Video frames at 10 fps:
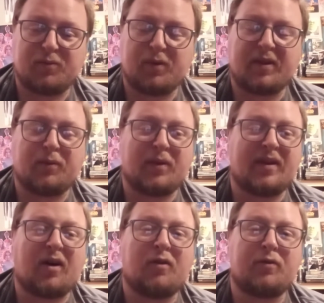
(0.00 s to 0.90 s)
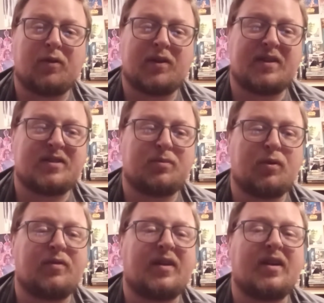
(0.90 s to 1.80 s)
really, really awful in this
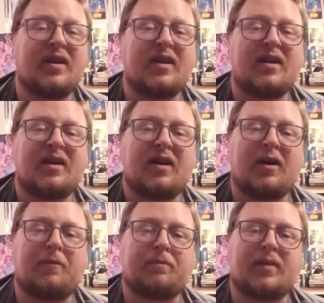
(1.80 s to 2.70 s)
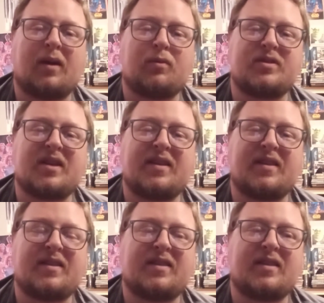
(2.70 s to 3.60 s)
movie. I will say
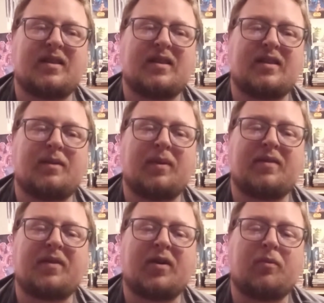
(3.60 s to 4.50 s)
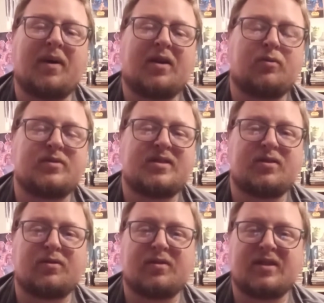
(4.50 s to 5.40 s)
that the big final battle is
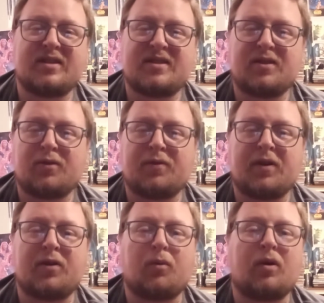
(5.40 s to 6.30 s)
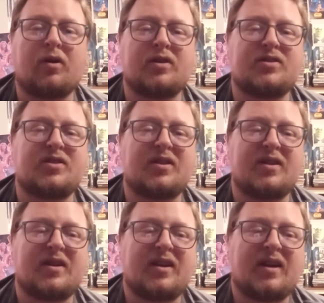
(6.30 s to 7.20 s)
still fun to watch,
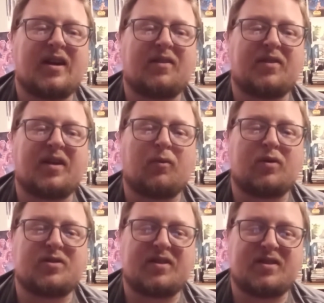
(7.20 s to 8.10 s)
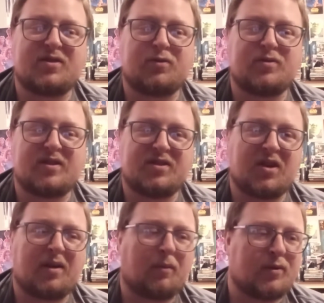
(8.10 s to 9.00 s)
and everything, watching these two
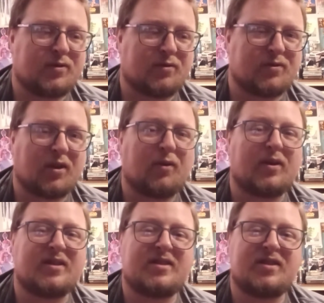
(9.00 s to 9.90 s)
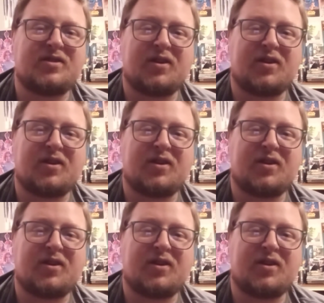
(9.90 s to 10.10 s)
CGI monsters go against each